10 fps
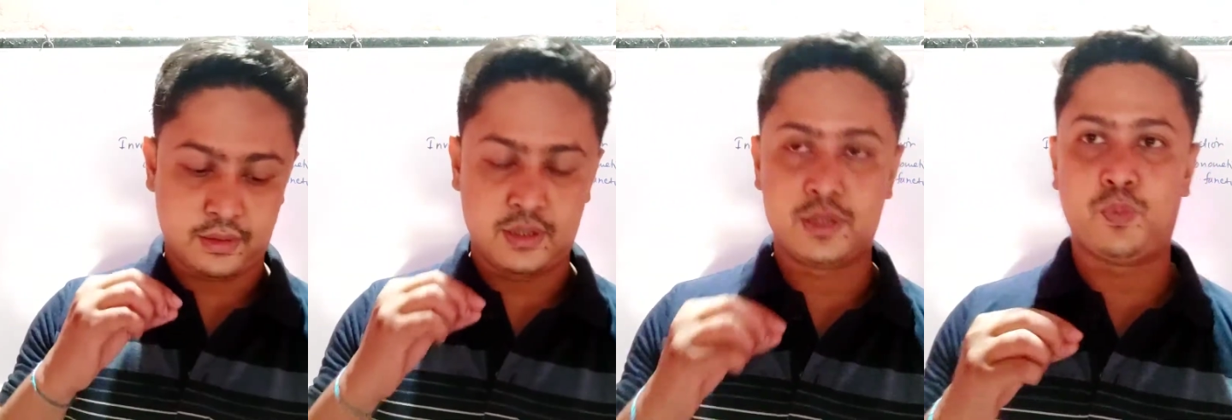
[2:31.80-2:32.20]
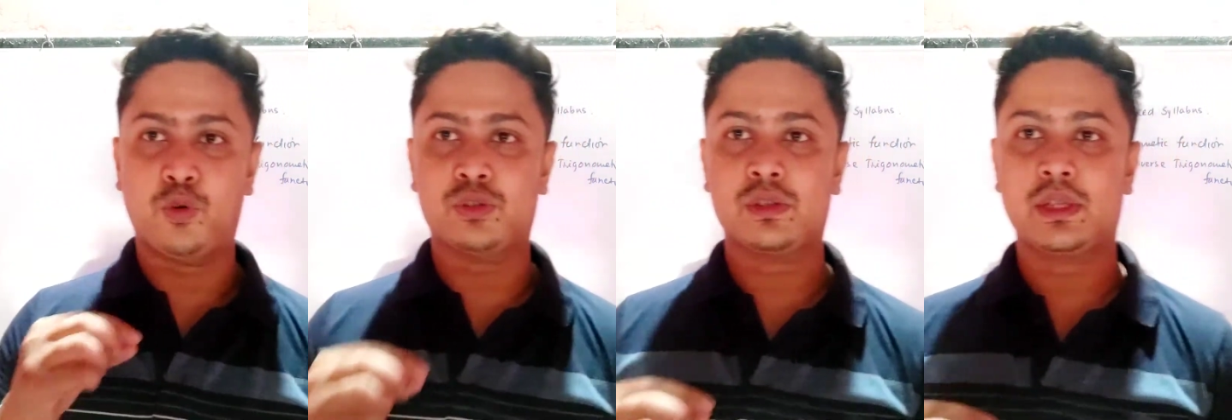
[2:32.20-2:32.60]
these
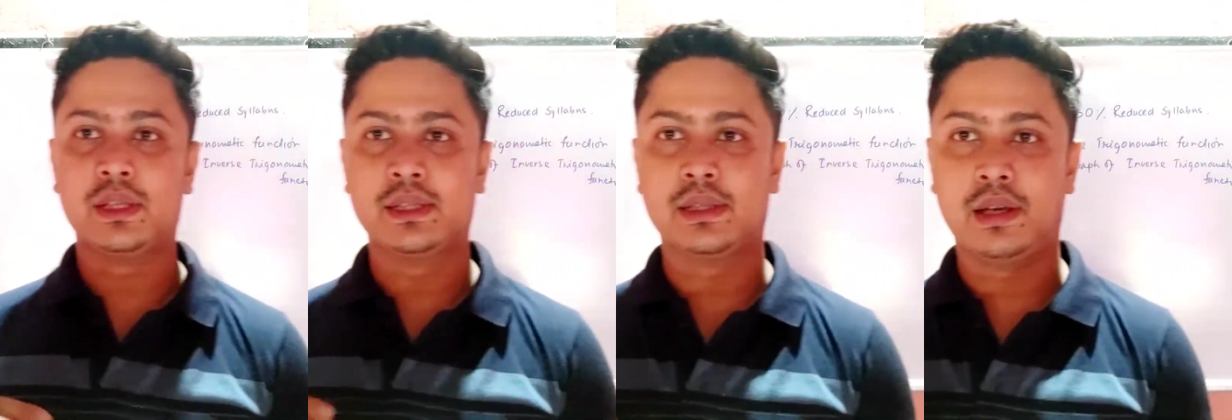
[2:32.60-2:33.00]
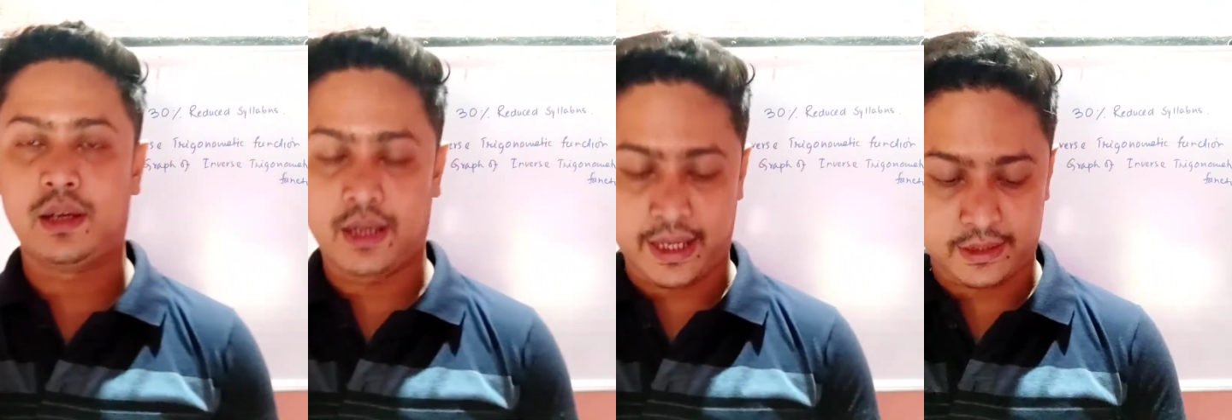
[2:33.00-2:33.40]
portions are
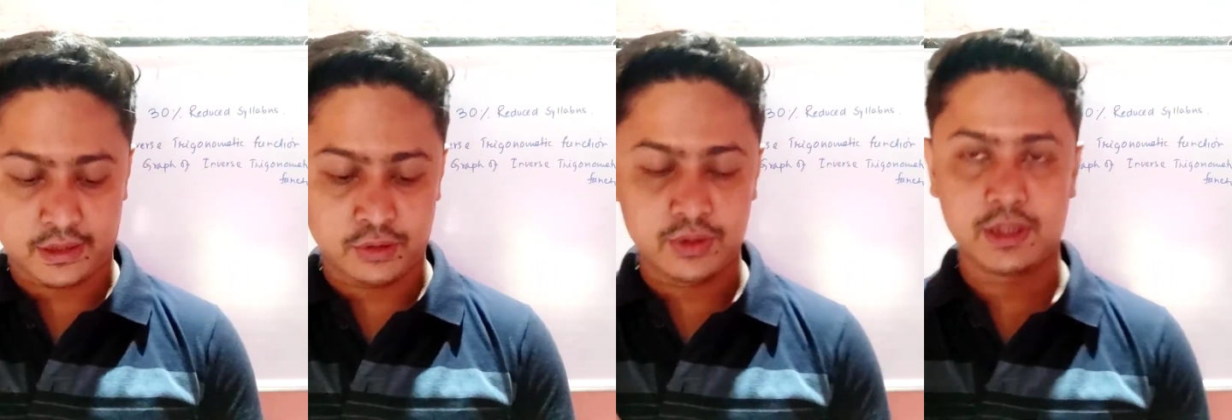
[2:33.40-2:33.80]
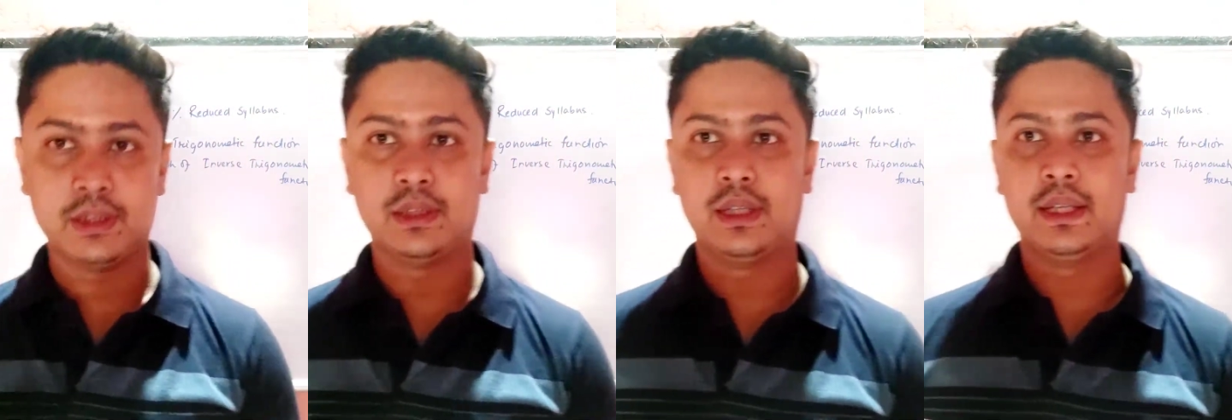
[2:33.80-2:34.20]

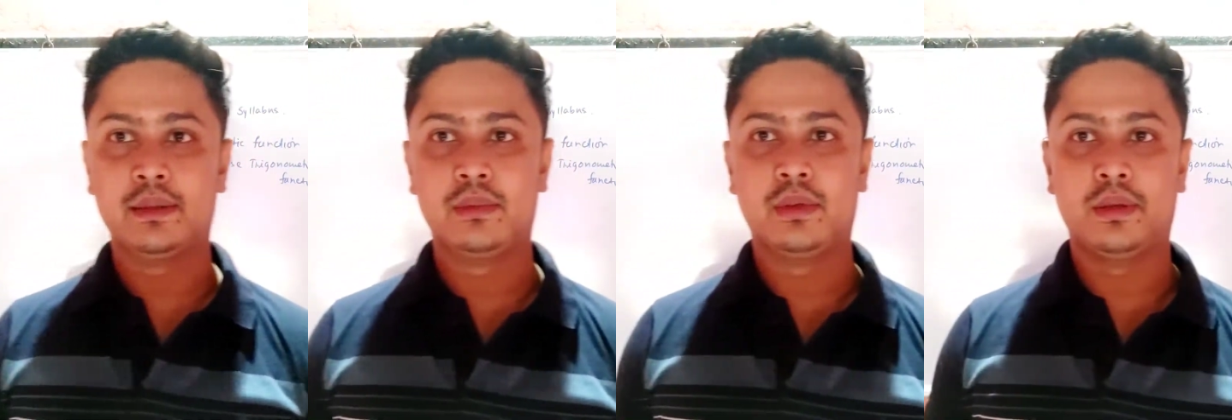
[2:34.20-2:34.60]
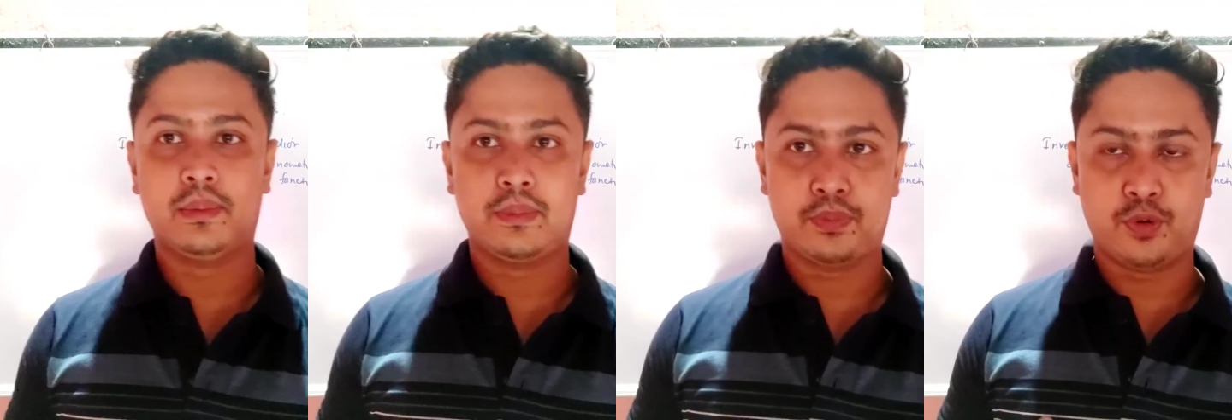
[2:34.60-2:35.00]
excluded
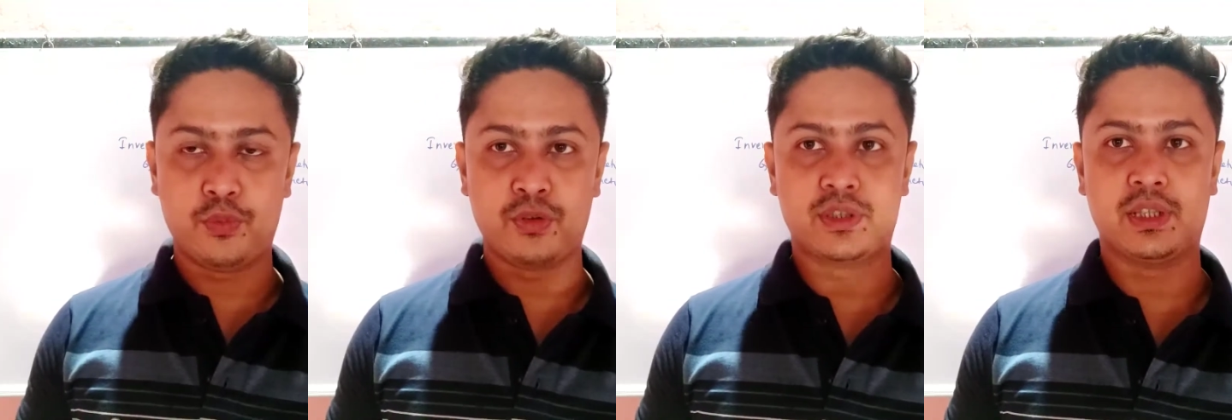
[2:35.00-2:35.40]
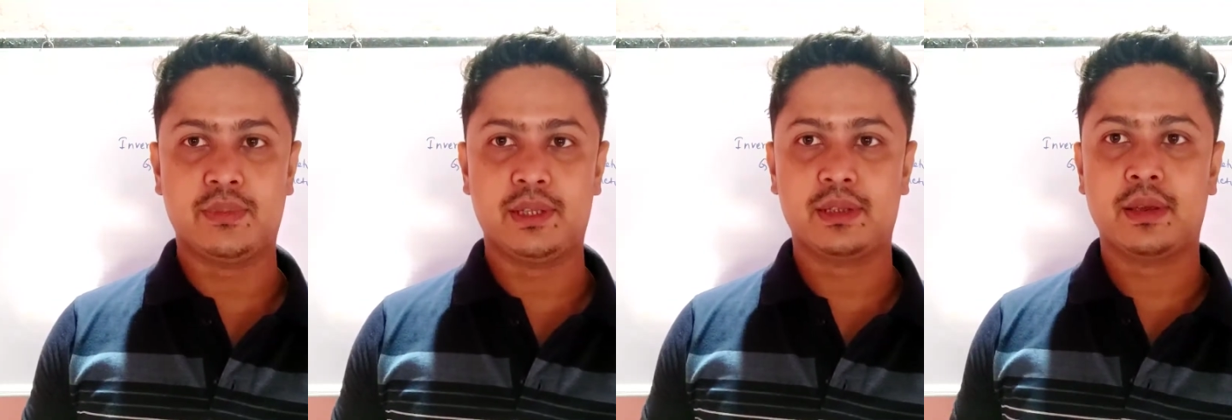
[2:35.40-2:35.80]
from your
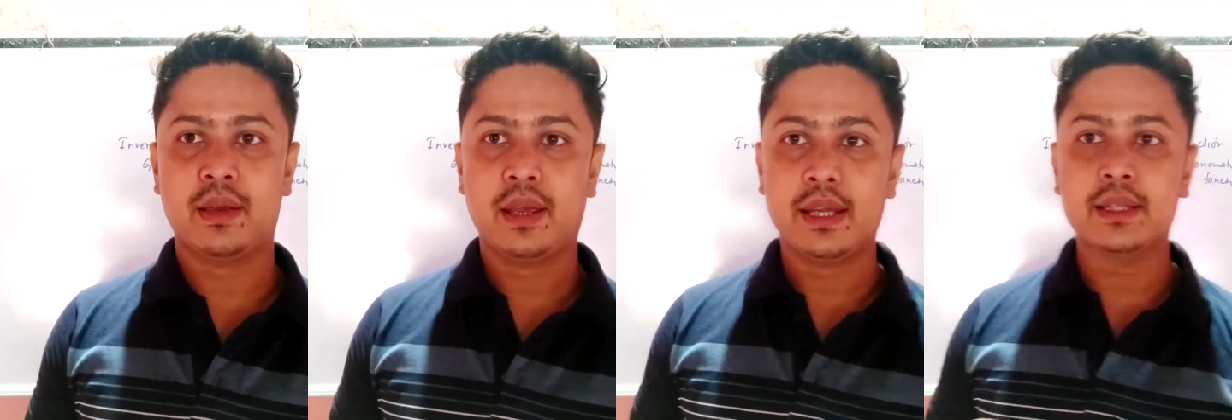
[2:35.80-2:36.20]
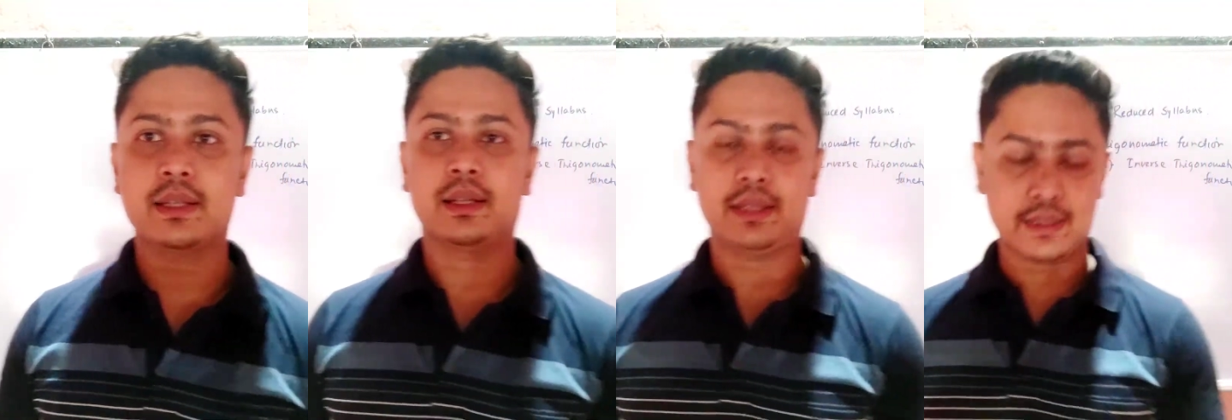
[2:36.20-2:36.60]
syllabus. It
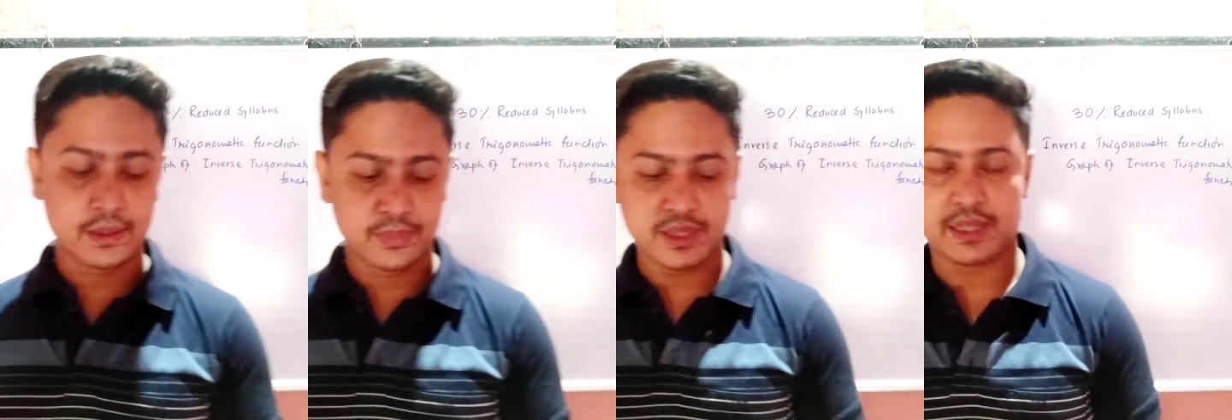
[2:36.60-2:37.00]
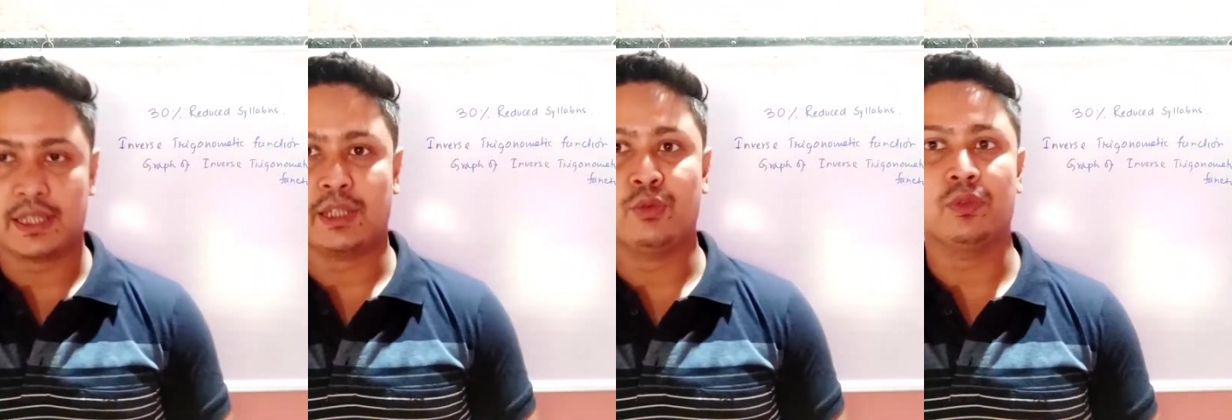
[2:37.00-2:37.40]
doesn't mean
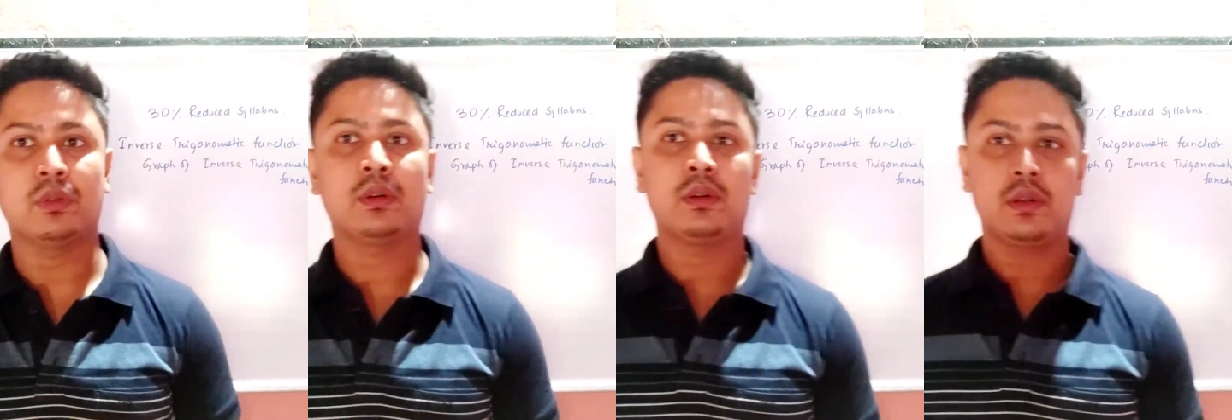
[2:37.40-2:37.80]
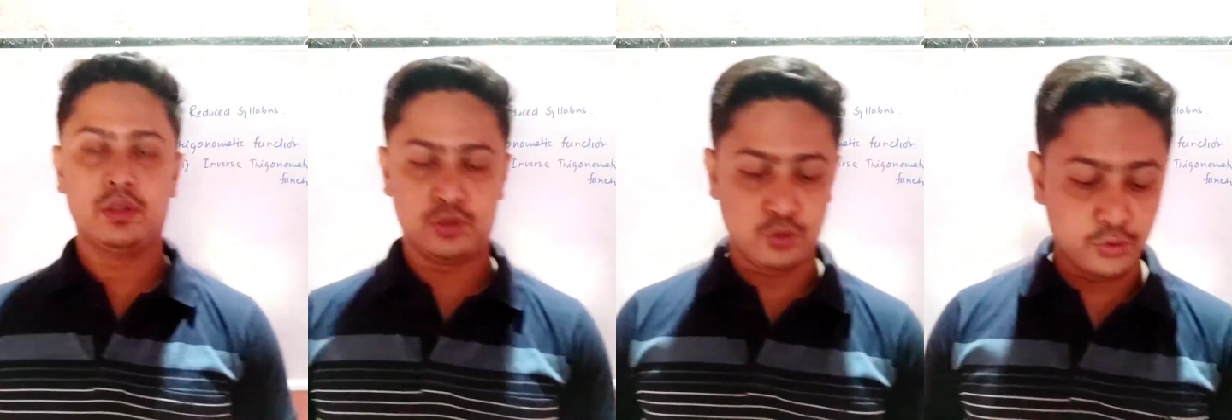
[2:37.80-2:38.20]
that you
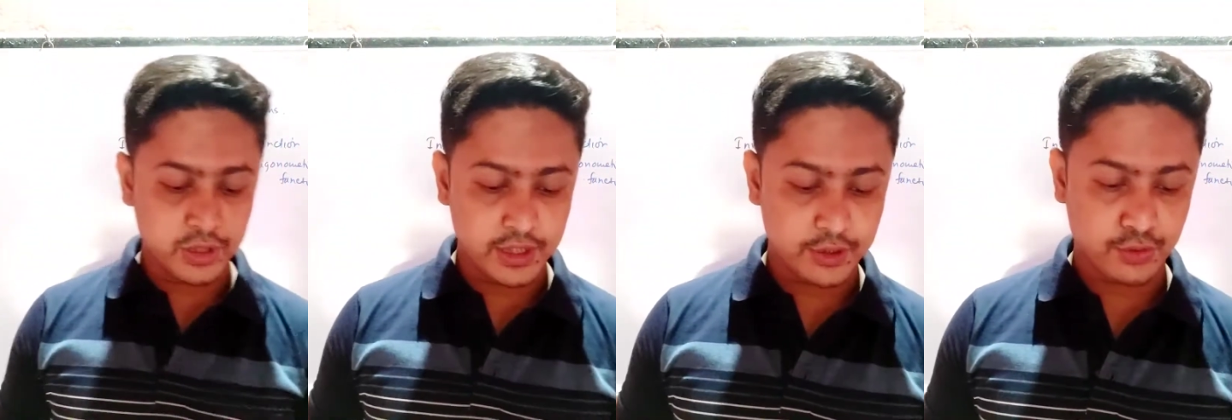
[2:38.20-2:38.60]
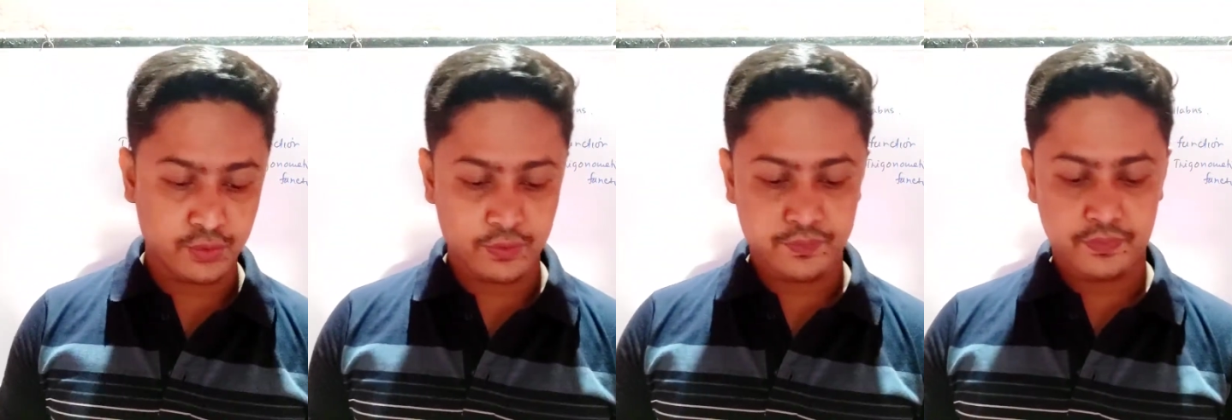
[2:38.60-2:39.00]
don't need to